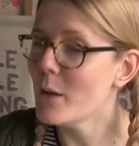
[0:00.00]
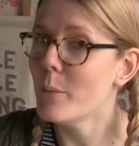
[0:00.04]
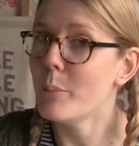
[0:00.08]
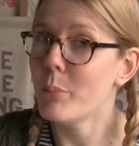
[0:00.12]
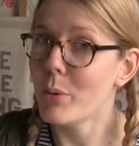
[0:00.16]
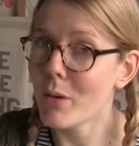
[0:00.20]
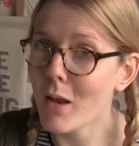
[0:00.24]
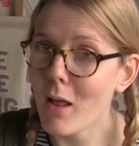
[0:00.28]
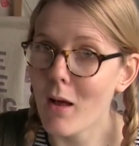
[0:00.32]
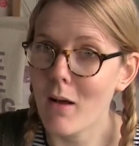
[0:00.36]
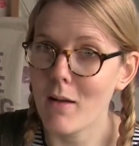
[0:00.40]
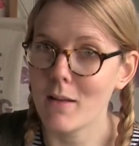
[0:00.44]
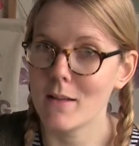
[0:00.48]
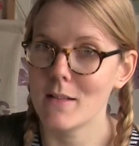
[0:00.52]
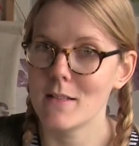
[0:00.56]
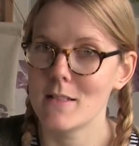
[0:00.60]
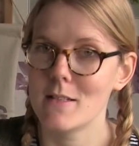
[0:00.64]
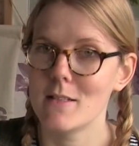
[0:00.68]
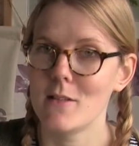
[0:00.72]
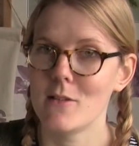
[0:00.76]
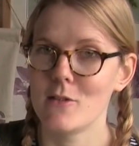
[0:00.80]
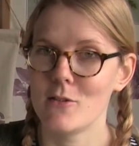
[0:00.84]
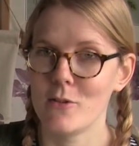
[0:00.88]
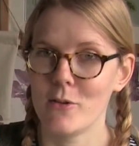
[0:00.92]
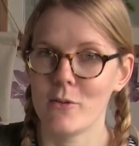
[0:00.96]

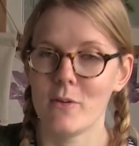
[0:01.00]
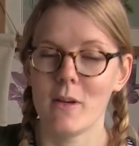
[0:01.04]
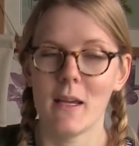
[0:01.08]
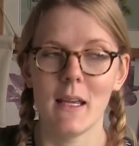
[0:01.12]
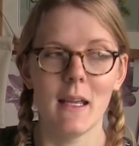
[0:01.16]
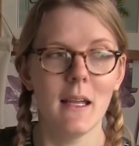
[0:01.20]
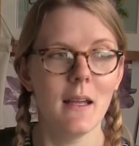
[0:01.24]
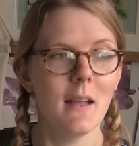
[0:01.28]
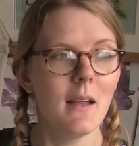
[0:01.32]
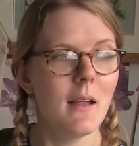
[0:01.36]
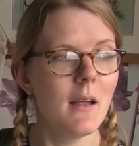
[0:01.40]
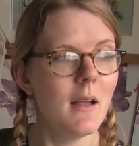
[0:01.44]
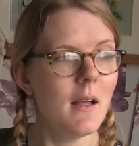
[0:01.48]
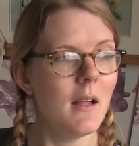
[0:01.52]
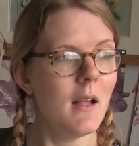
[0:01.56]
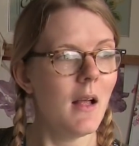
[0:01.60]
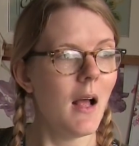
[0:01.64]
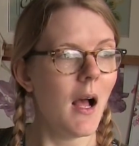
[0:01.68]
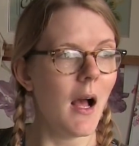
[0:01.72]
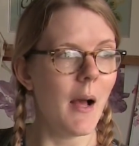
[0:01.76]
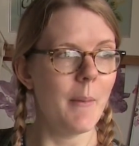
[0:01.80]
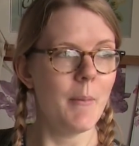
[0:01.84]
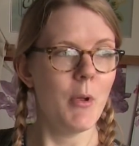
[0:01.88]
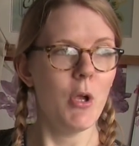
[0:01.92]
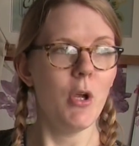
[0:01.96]
Plants, sorry,
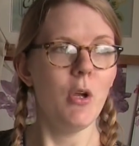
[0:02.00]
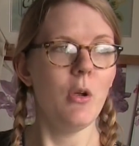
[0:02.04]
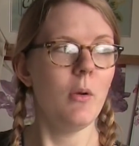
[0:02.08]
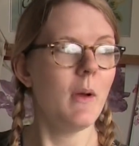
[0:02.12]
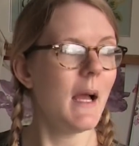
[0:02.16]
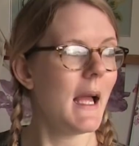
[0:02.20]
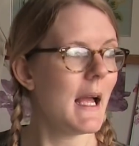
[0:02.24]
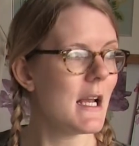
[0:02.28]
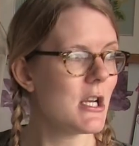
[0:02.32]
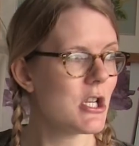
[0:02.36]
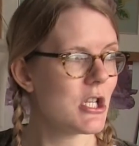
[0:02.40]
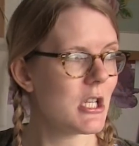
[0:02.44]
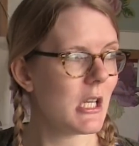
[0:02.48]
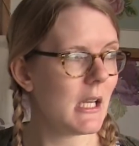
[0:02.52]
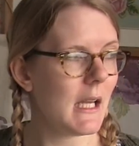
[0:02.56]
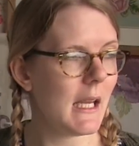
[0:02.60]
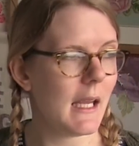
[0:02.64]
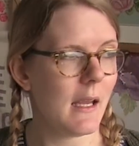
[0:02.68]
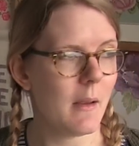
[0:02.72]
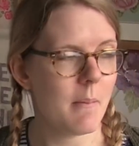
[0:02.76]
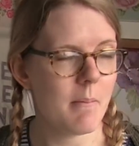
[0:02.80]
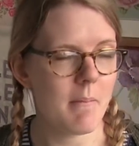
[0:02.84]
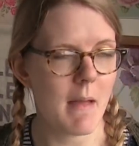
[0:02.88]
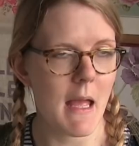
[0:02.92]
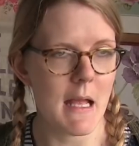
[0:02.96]
who I
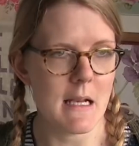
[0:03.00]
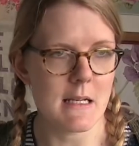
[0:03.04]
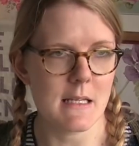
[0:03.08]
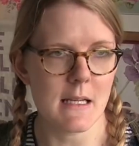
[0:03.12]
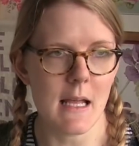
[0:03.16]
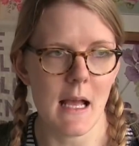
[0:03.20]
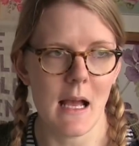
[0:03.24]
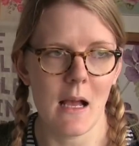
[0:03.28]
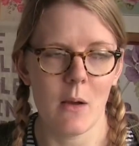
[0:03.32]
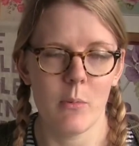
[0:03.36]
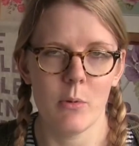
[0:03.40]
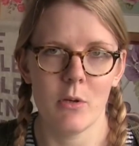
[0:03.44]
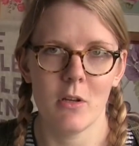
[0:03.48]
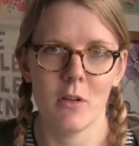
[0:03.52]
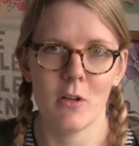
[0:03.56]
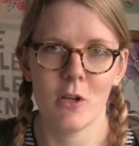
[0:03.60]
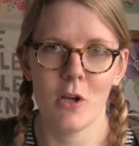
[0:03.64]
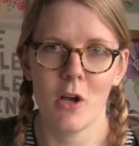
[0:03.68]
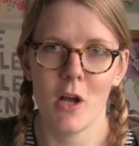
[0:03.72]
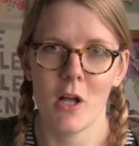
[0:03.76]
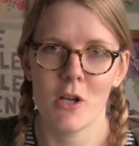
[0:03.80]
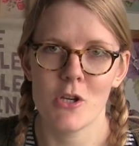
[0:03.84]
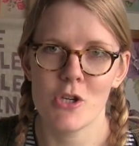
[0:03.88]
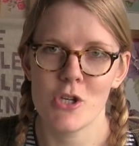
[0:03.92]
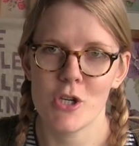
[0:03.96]
actually met at one of the
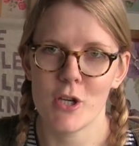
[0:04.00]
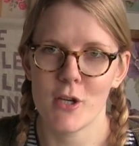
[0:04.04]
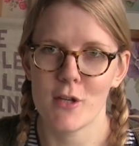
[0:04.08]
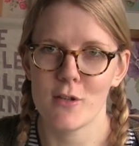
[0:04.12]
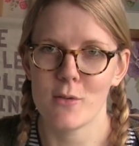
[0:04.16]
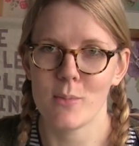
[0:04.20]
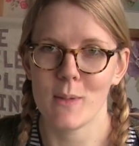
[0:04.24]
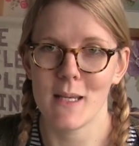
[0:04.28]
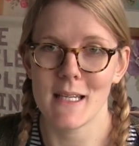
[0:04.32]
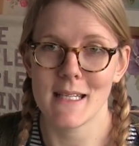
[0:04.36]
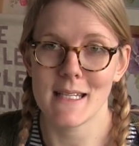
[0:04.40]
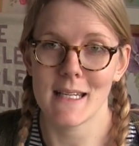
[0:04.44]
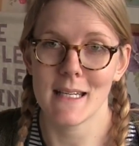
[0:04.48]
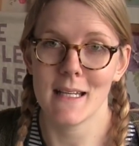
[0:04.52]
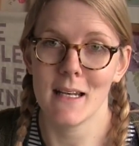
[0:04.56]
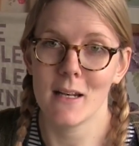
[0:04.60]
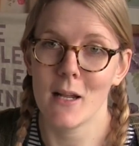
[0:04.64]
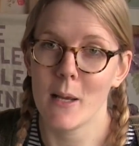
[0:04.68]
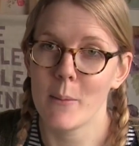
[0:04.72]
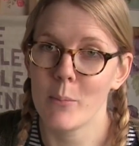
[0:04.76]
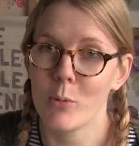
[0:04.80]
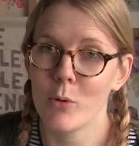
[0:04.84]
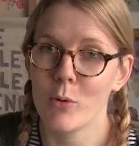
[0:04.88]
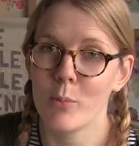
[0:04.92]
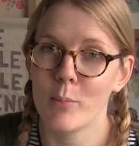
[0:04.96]
garden shows we did, and
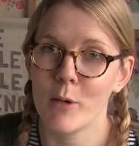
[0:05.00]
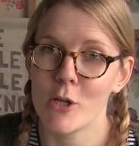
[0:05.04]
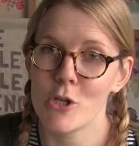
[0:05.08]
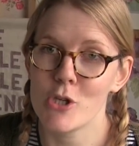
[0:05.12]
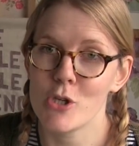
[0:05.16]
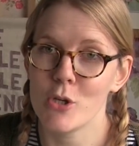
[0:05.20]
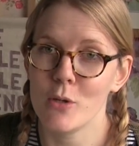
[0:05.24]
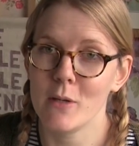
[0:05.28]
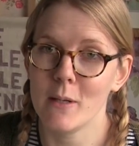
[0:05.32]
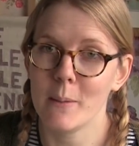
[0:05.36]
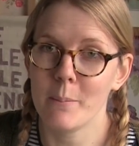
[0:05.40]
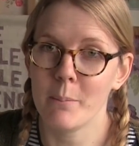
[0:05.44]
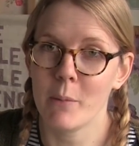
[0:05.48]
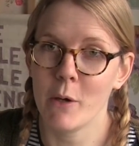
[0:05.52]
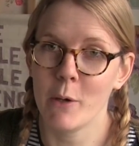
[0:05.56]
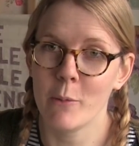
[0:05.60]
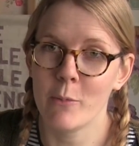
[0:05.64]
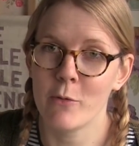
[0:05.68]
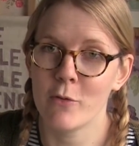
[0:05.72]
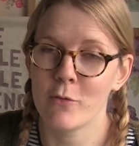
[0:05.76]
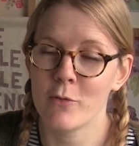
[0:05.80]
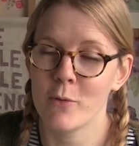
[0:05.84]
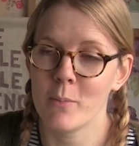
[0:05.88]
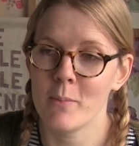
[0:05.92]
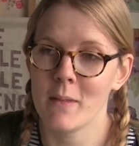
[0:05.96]
I bought my tulip
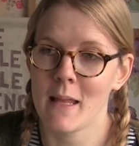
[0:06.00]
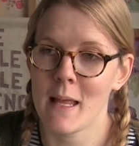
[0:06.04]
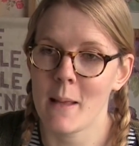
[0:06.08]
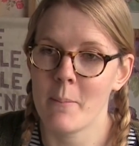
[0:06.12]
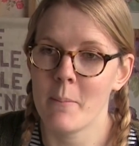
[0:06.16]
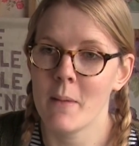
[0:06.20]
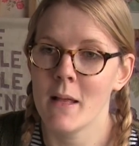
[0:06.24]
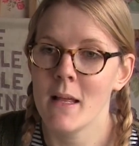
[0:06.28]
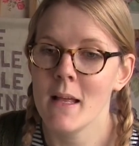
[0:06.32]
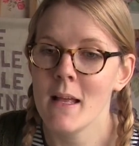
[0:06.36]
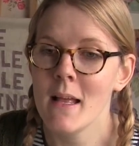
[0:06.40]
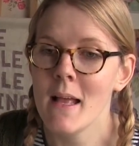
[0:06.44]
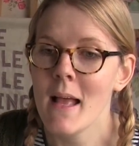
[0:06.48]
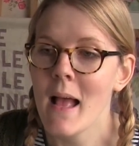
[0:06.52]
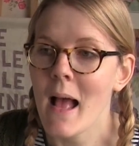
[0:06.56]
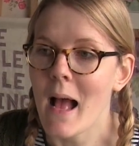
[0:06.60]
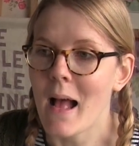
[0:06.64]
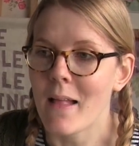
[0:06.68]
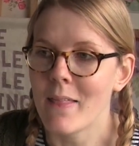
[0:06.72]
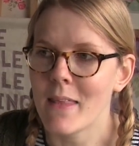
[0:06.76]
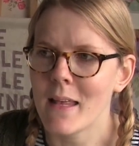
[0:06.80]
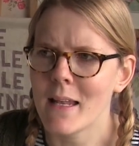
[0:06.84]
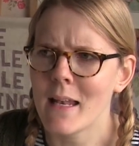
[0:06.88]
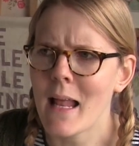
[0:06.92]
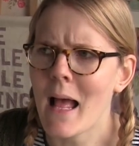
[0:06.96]
bulbs from them.
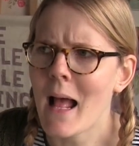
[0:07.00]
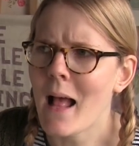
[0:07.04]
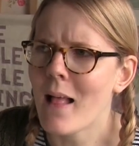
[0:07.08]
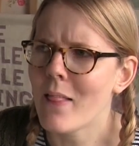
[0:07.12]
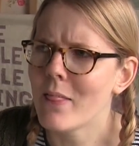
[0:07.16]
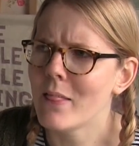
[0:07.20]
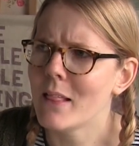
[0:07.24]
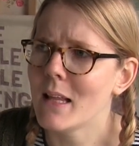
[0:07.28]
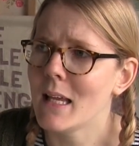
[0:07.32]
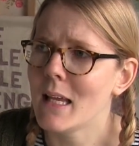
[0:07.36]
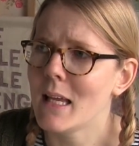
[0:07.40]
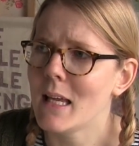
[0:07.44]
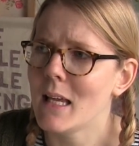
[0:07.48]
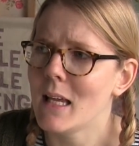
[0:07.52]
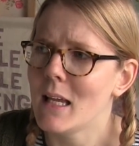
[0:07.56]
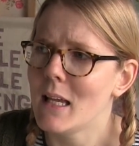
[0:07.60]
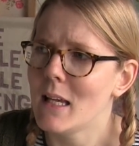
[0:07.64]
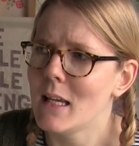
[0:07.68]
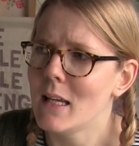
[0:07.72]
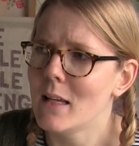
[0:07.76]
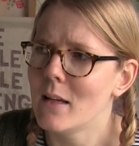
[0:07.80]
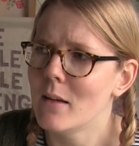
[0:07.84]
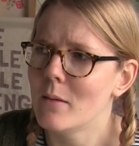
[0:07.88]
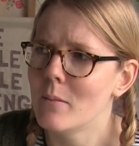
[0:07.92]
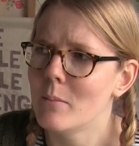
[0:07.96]
And then at
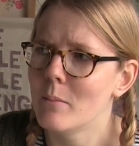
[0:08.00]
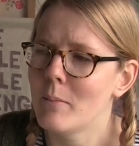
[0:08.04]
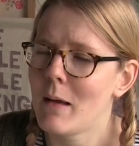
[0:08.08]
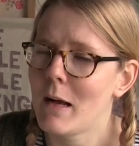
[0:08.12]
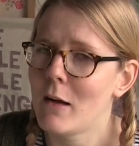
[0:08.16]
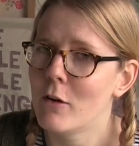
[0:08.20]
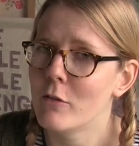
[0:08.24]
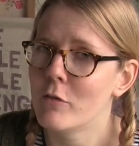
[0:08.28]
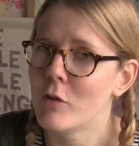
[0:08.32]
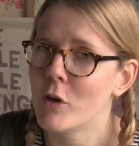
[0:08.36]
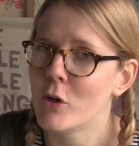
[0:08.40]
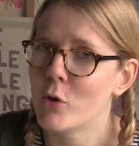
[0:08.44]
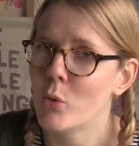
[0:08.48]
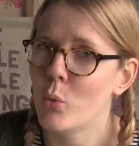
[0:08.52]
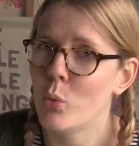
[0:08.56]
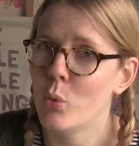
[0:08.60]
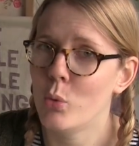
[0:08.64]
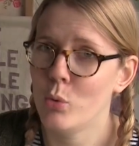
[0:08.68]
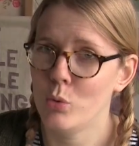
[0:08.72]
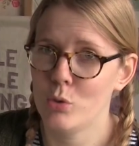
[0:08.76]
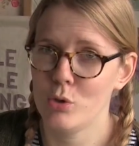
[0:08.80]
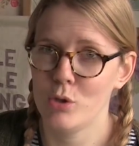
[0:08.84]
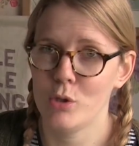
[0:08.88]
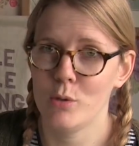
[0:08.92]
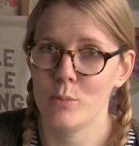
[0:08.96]
the Malvern
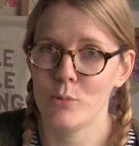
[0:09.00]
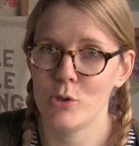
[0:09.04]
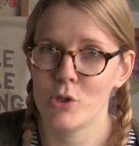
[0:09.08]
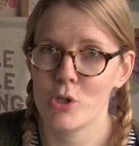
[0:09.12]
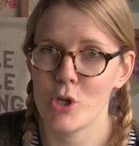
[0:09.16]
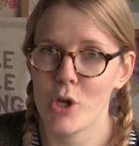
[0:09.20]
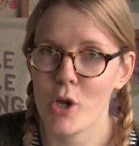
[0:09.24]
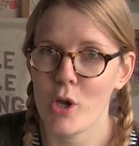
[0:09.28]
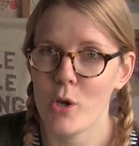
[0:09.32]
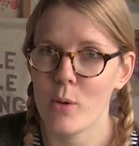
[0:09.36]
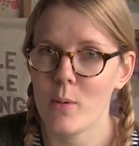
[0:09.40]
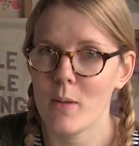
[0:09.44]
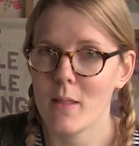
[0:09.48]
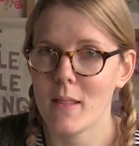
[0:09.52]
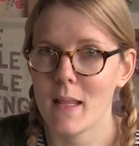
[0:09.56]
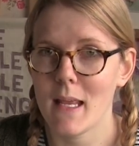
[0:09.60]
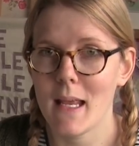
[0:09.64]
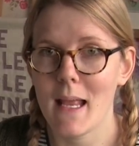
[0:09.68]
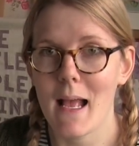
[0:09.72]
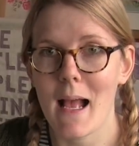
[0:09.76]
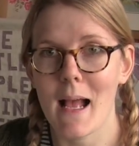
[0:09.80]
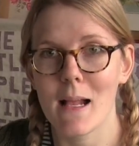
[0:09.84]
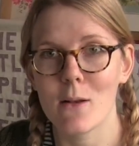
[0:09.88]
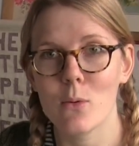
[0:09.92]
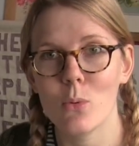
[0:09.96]
Autumn show, they
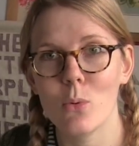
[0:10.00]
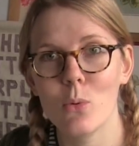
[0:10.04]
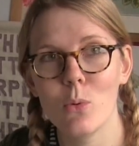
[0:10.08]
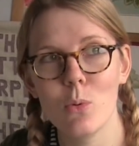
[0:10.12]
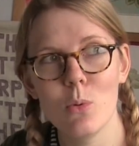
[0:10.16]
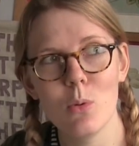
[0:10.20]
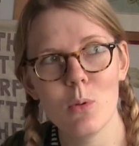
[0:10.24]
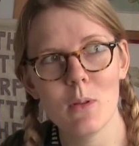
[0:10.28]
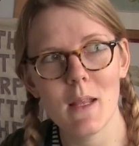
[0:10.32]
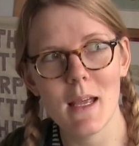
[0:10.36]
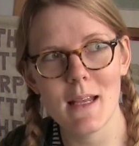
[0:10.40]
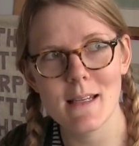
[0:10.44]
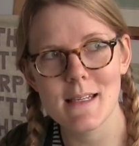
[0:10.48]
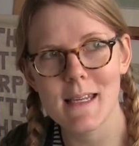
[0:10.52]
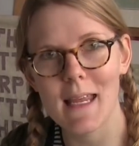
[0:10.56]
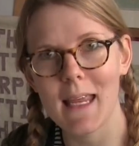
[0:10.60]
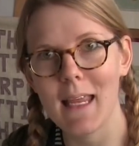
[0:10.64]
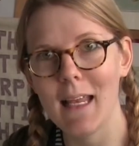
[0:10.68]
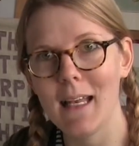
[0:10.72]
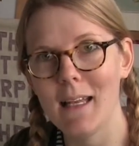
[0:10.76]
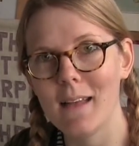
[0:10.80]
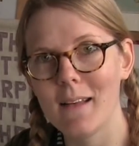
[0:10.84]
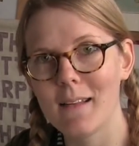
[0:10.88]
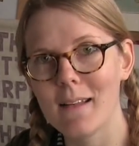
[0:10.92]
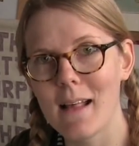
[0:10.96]
had all their
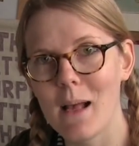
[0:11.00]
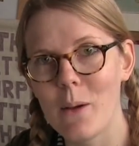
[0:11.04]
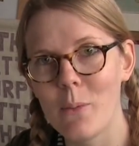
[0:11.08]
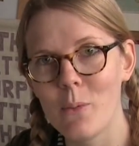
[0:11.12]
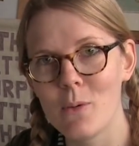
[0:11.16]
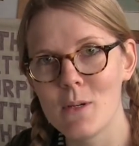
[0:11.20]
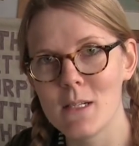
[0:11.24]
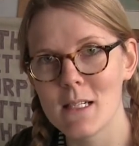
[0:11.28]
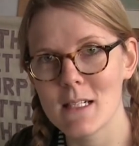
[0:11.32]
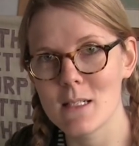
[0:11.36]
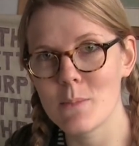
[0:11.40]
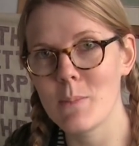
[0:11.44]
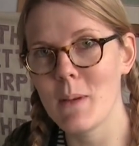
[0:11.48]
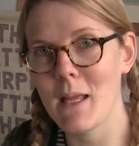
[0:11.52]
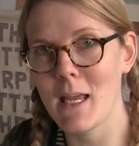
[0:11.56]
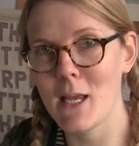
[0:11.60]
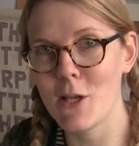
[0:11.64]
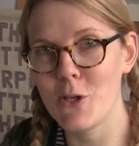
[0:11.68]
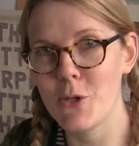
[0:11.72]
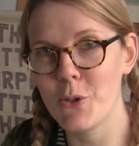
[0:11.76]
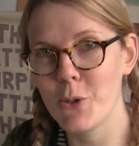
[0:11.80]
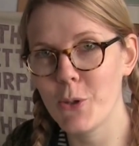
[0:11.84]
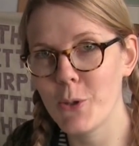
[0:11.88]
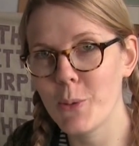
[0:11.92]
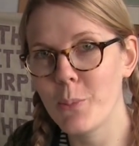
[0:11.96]
dahlias out on display,
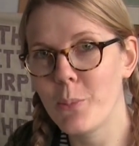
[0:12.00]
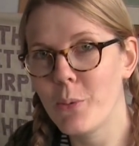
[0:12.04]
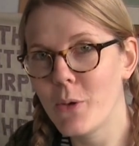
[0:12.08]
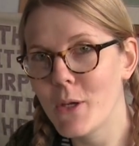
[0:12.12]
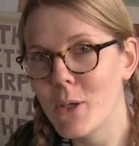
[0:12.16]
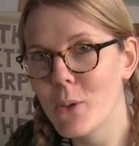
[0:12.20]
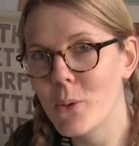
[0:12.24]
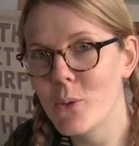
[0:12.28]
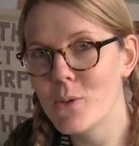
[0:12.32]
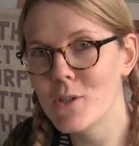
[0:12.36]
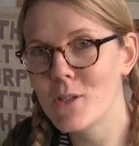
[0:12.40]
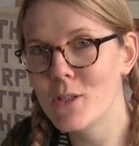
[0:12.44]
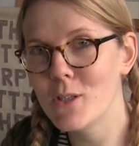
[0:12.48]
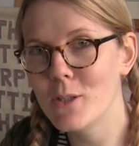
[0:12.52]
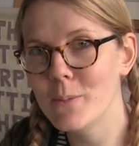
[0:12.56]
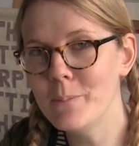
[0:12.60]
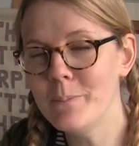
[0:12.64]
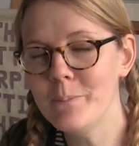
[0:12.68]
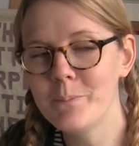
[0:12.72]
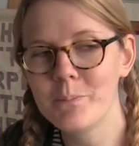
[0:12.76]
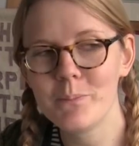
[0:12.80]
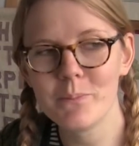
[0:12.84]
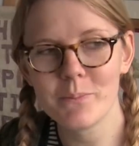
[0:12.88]
and you could pre-order them.